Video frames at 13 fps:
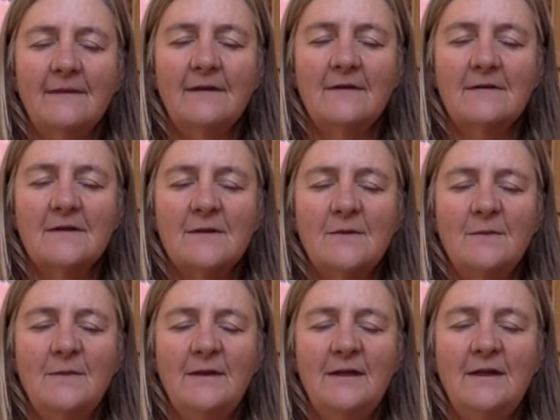So we
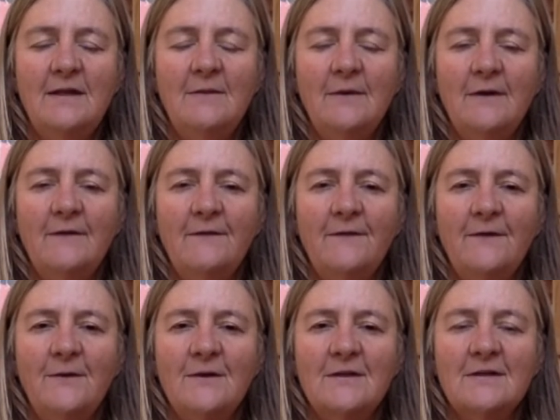begin by
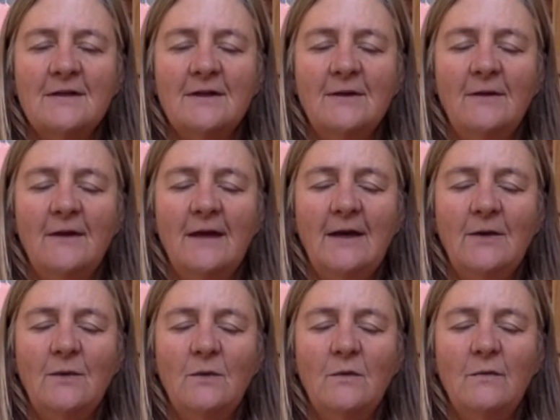focusing on that
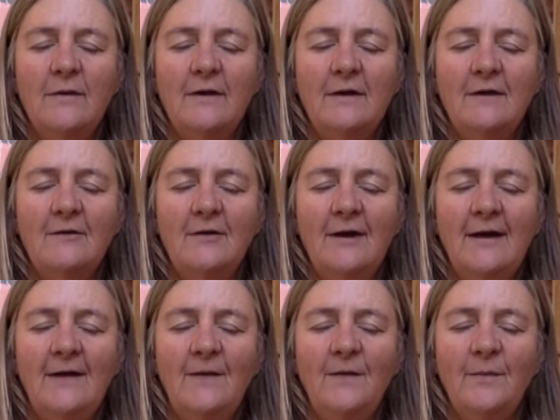orbit
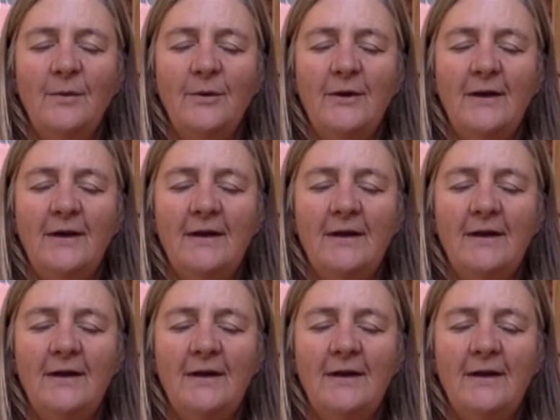around the body.